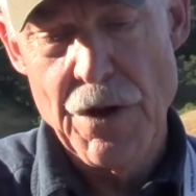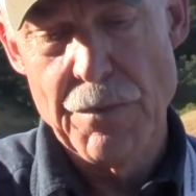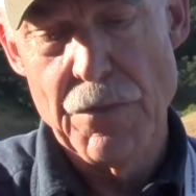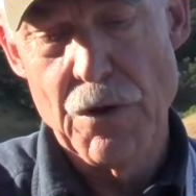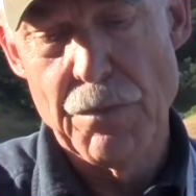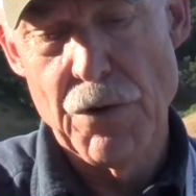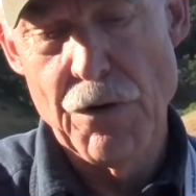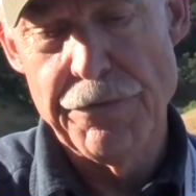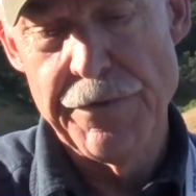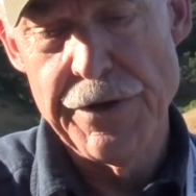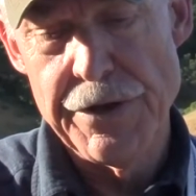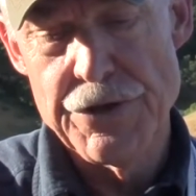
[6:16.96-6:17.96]
Mon bon
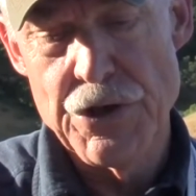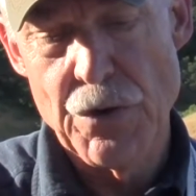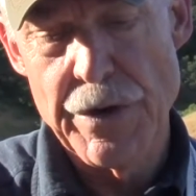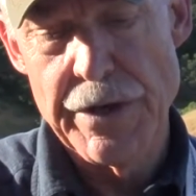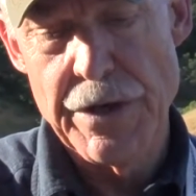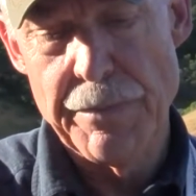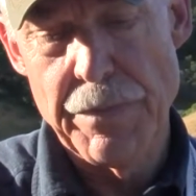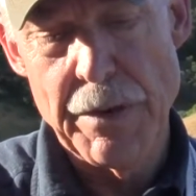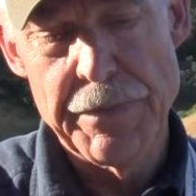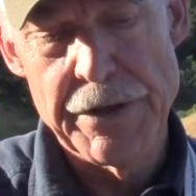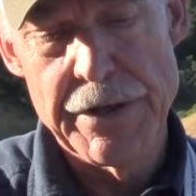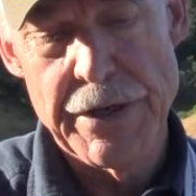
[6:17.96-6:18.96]
fils Joey, a
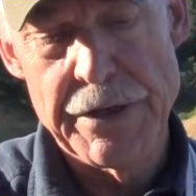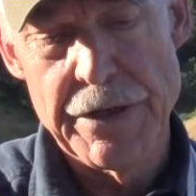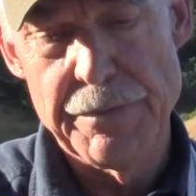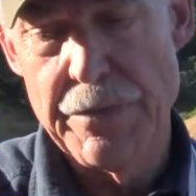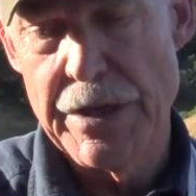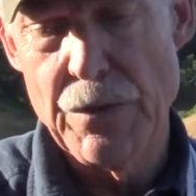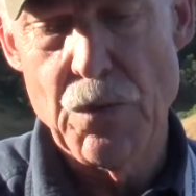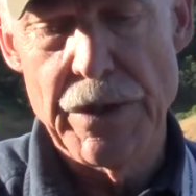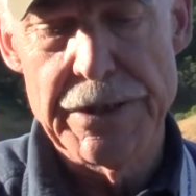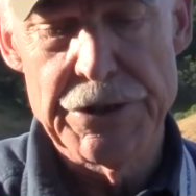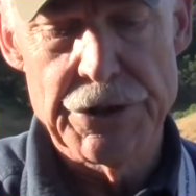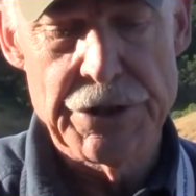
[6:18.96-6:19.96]
puppy yet in many
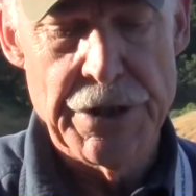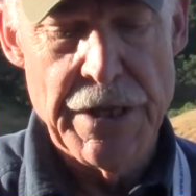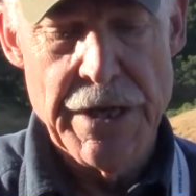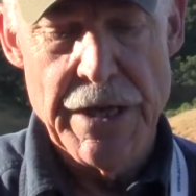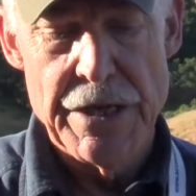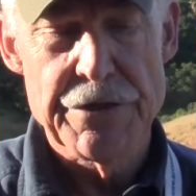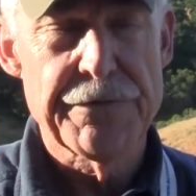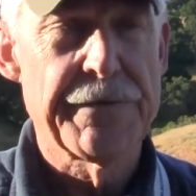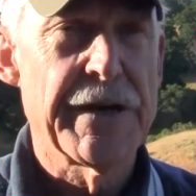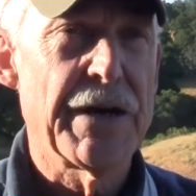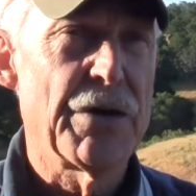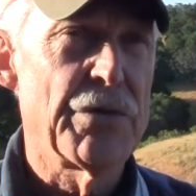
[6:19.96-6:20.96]
ways, has
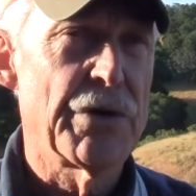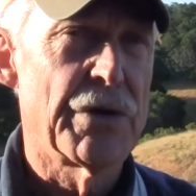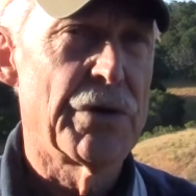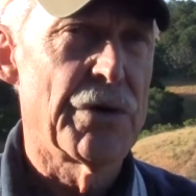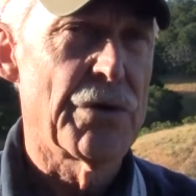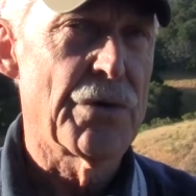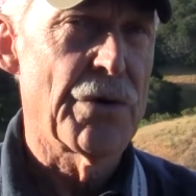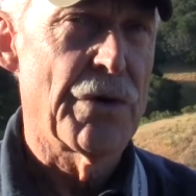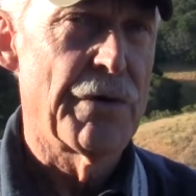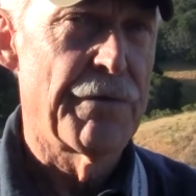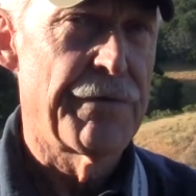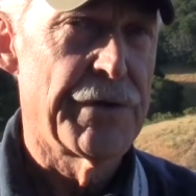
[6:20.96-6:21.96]
found another
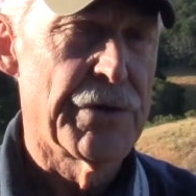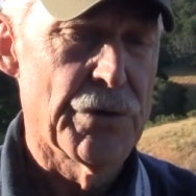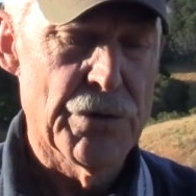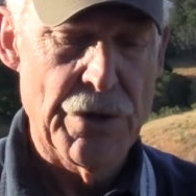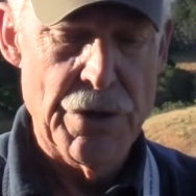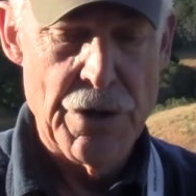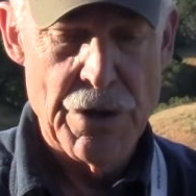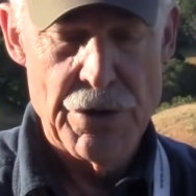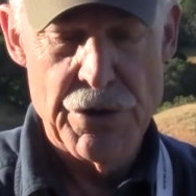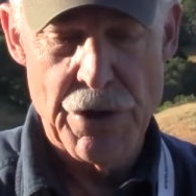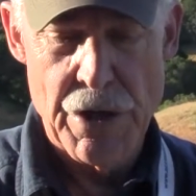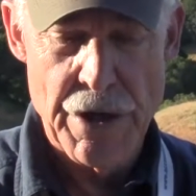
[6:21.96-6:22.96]
field
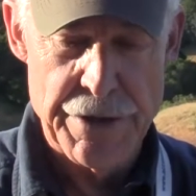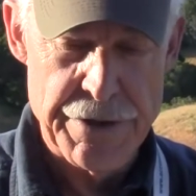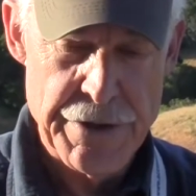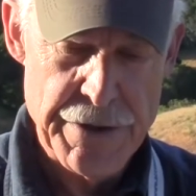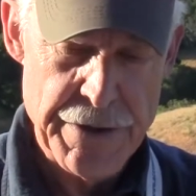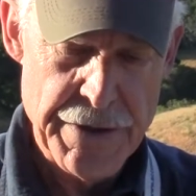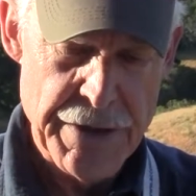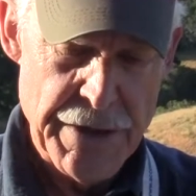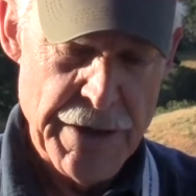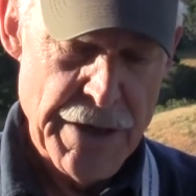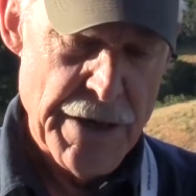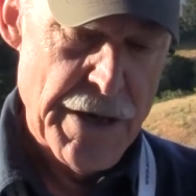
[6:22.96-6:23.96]
to hunt.
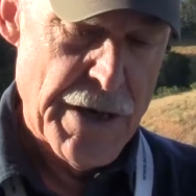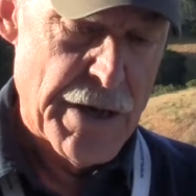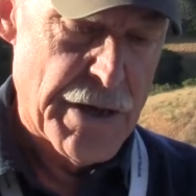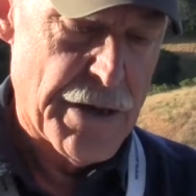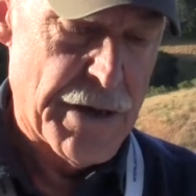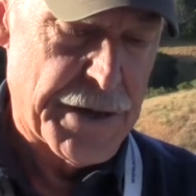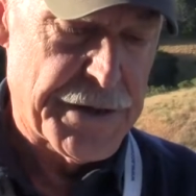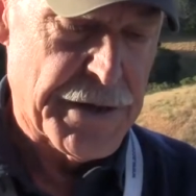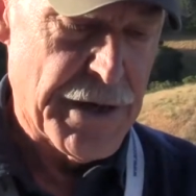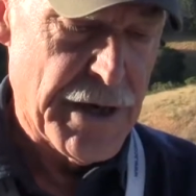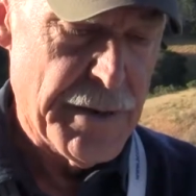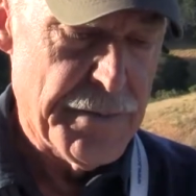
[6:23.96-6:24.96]
At
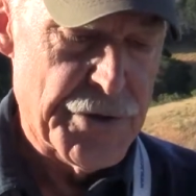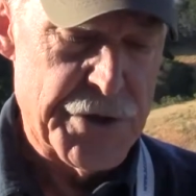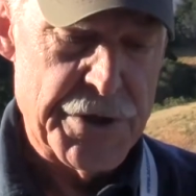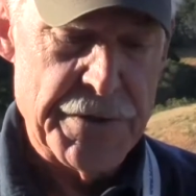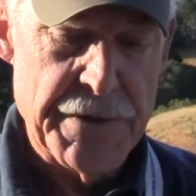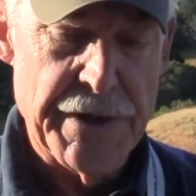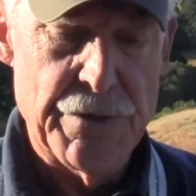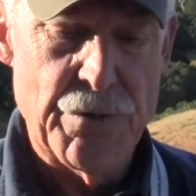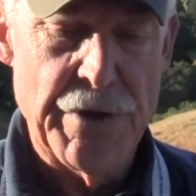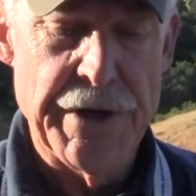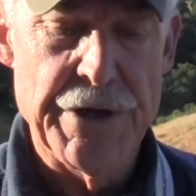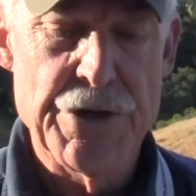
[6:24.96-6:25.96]
times he'd
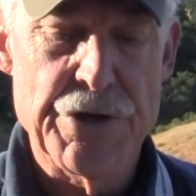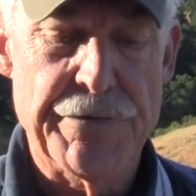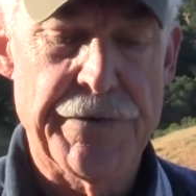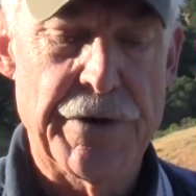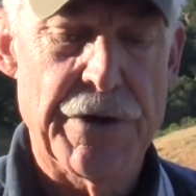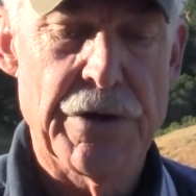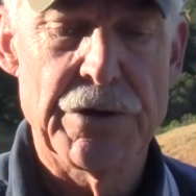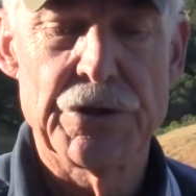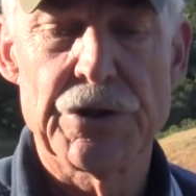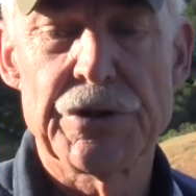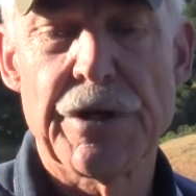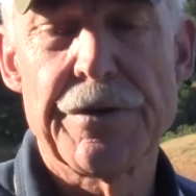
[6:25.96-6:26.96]
range afar,
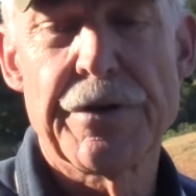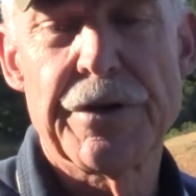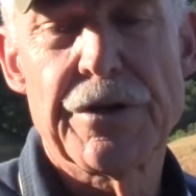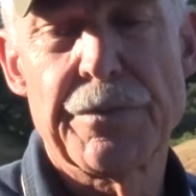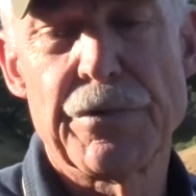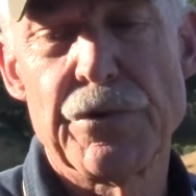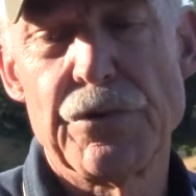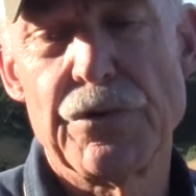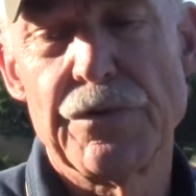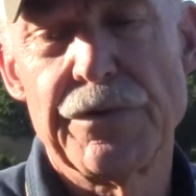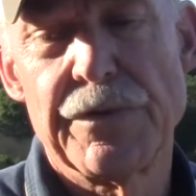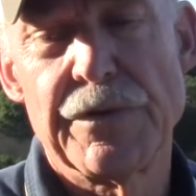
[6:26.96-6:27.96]
just I think to
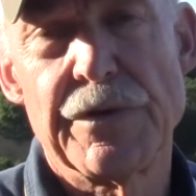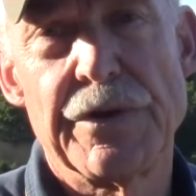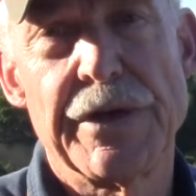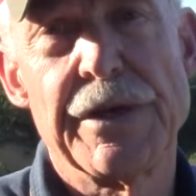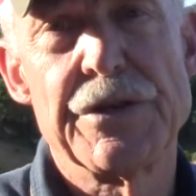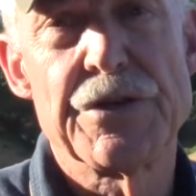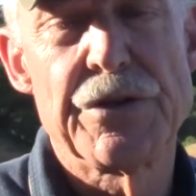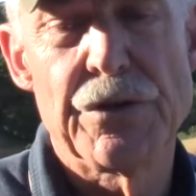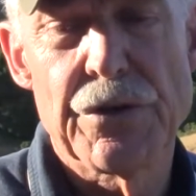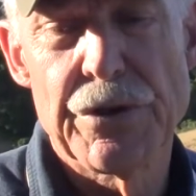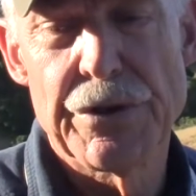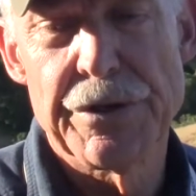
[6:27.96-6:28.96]
prove that he
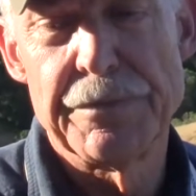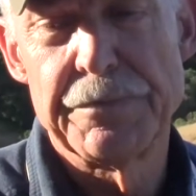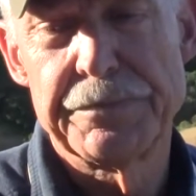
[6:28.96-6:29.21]
still could.